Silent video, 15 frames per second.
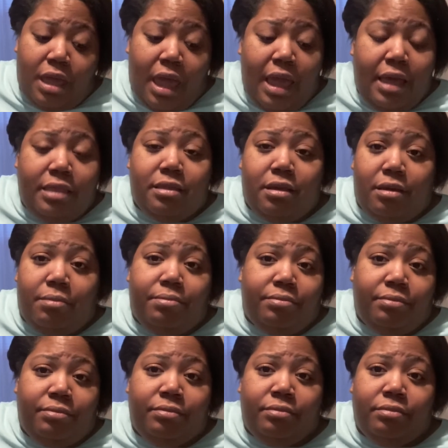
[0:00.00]
hand
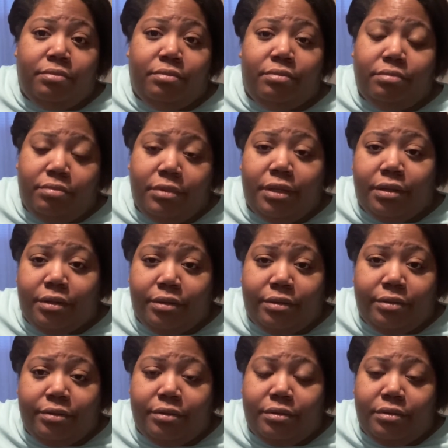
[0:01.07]
them
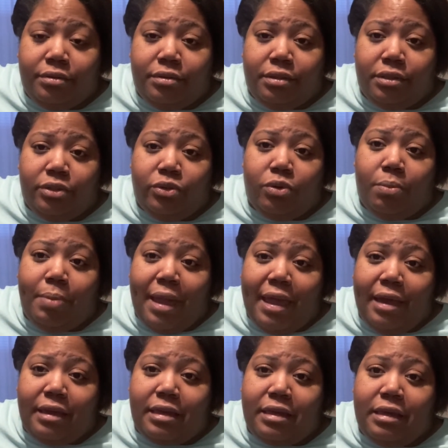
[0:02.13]
the little
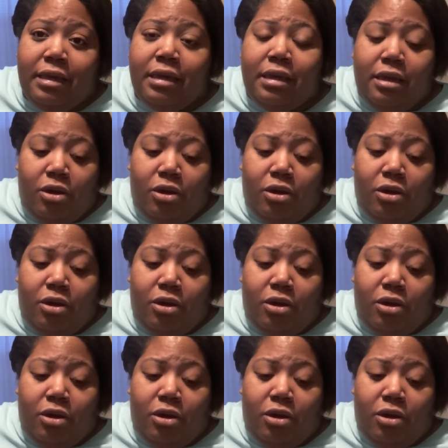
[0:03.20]
baggie